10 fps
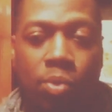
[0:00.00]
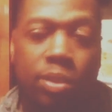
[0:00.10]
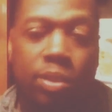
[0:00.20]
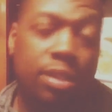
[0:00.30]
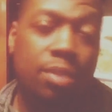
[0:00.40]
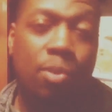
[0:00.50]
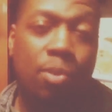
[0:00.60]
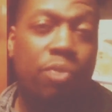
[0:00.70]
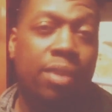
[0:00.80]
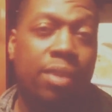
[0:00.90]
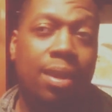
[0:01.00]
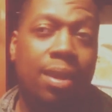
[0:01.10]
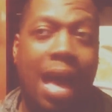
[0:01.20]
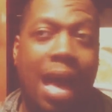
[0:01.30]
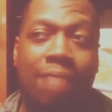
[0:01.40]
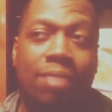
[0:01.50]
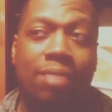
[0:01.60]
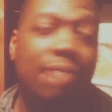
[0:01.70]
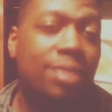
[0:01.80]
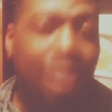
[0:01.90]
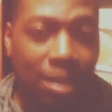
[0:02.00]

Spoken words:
Which movie I've never seen